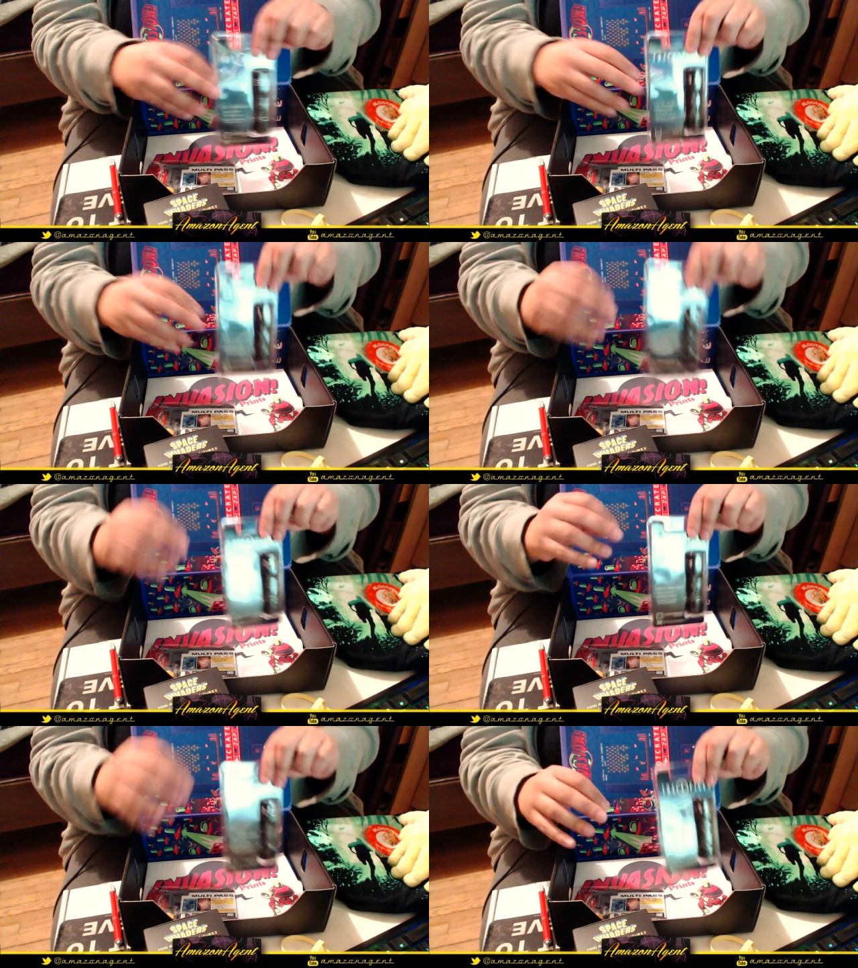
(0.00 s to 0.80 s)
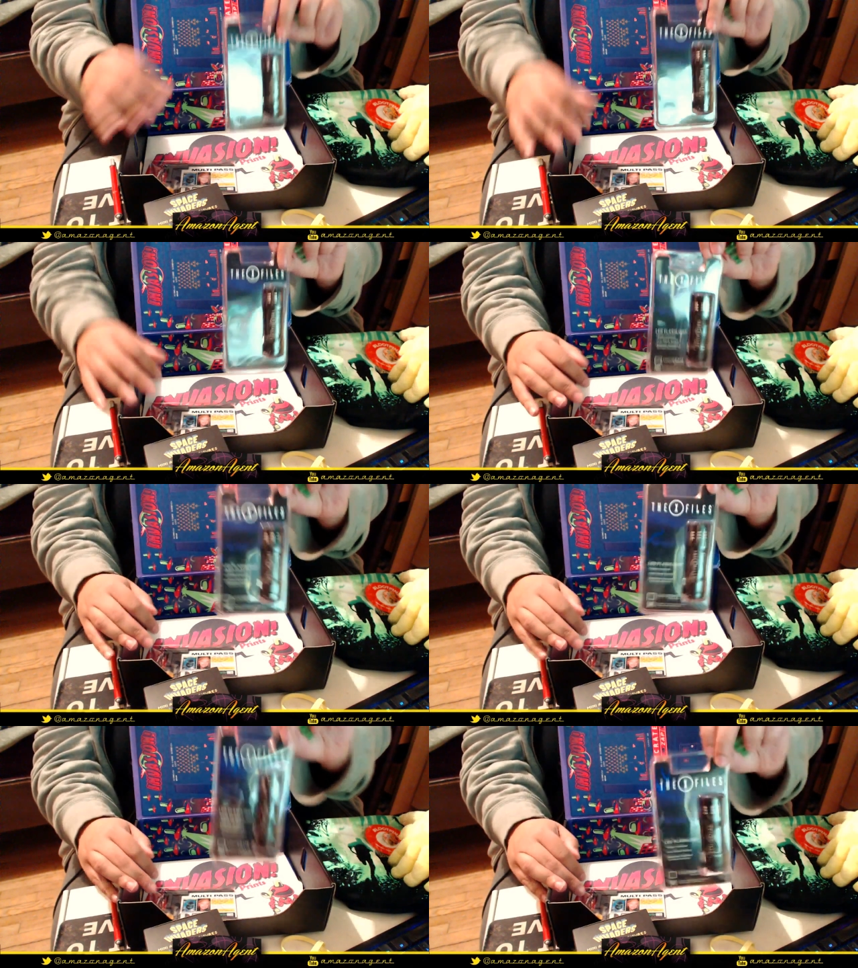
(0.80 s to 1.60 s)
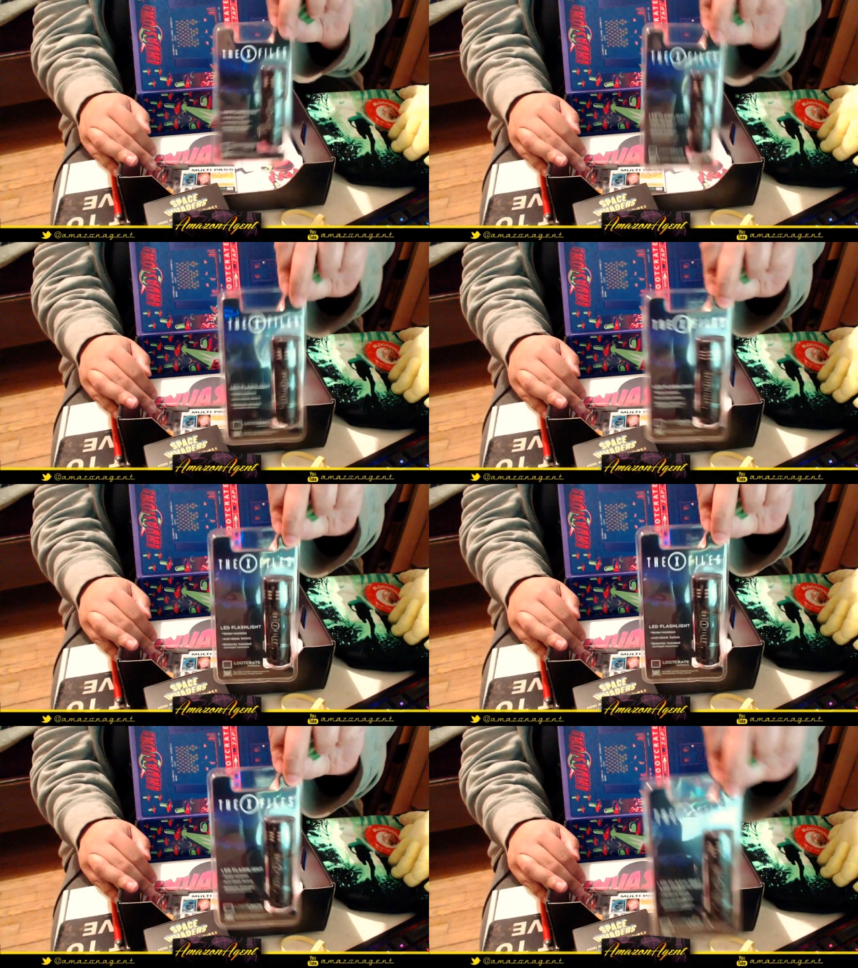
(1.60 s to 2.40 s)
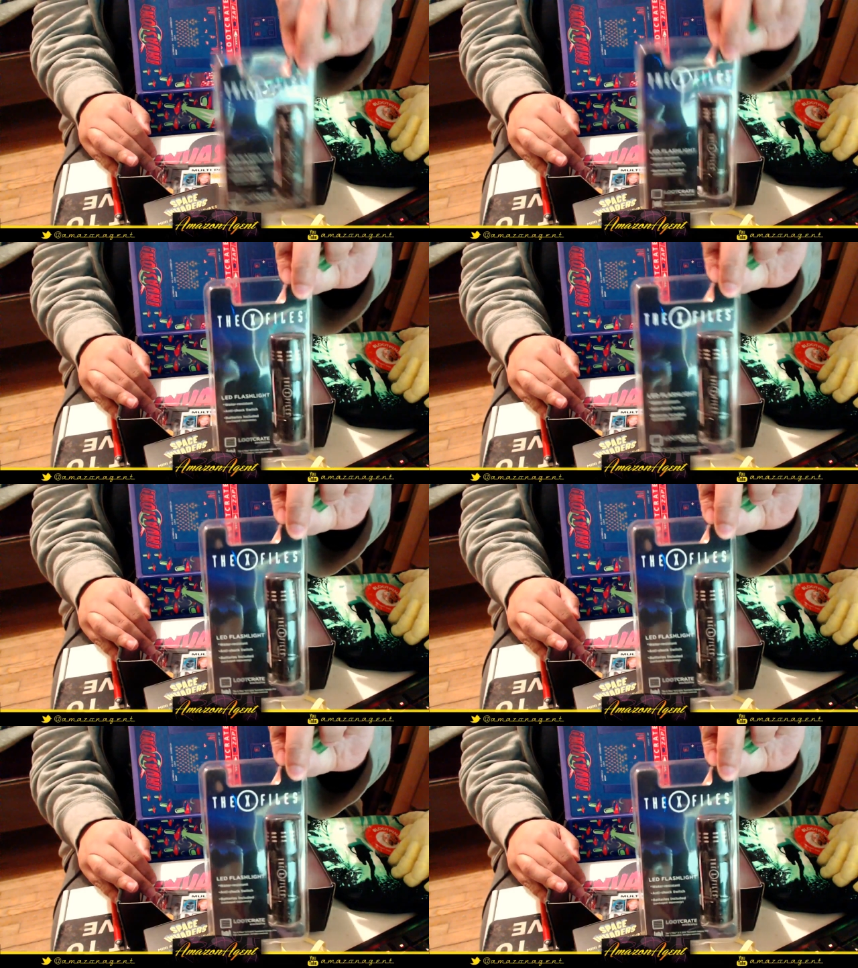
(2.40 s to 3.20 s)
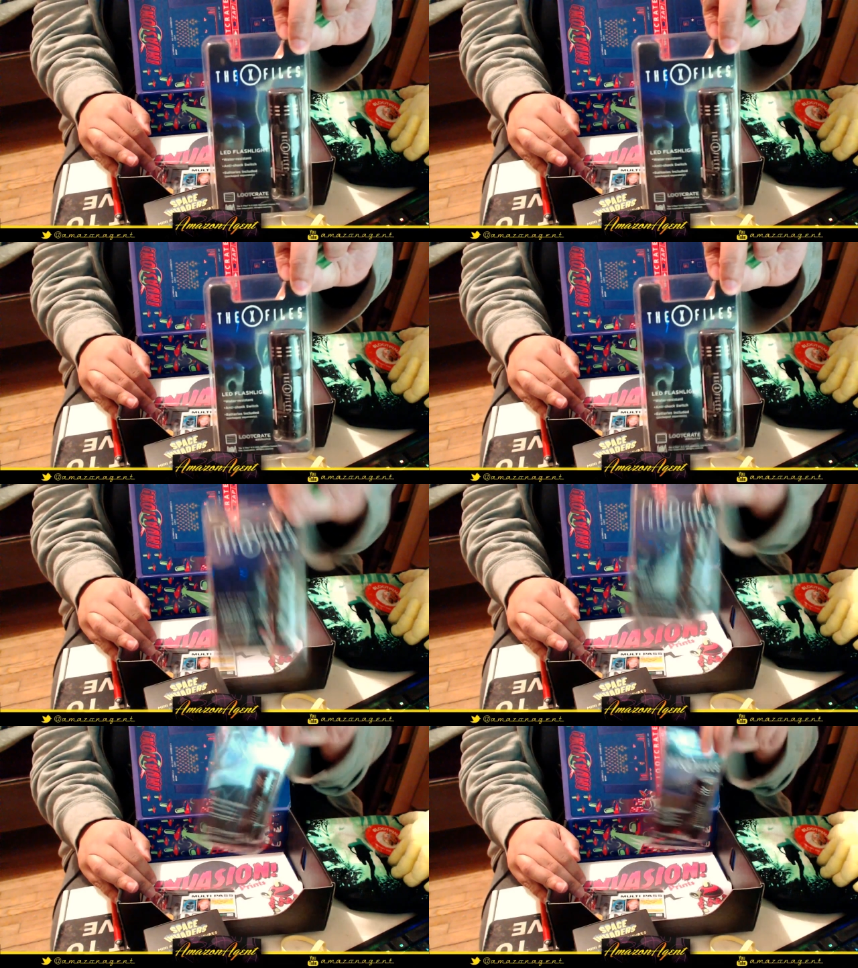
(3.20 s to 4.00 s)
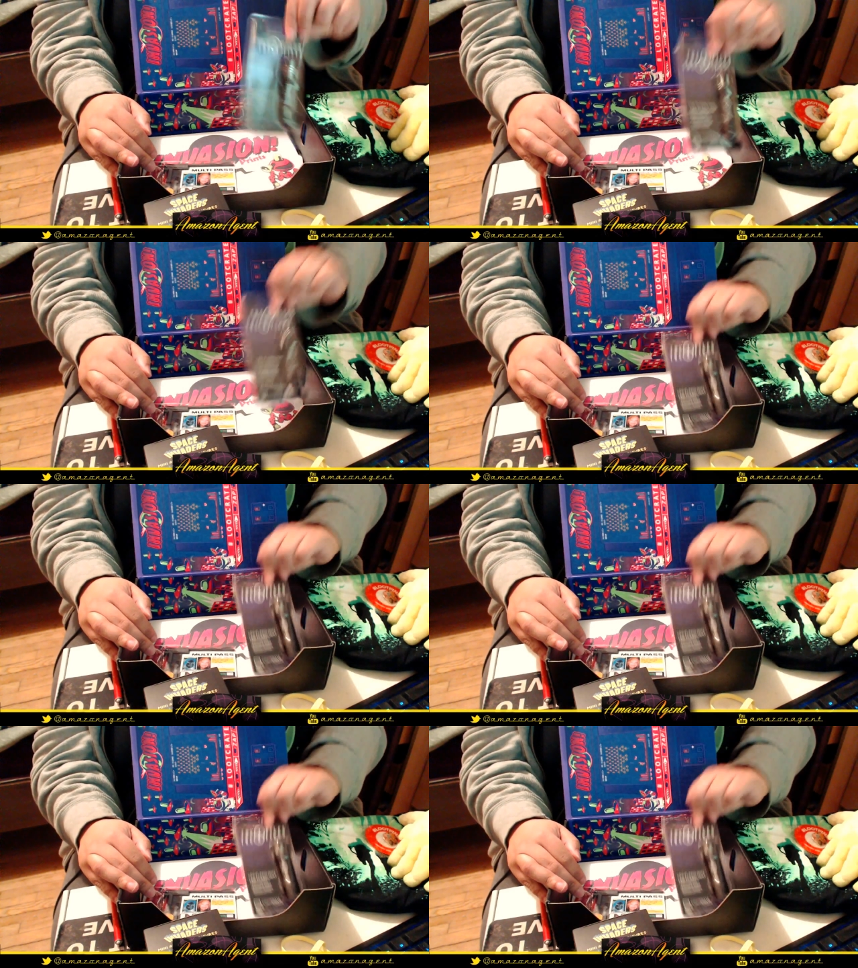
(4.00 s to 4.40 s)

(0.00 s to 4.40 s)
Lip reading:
[unreadable: no face in view]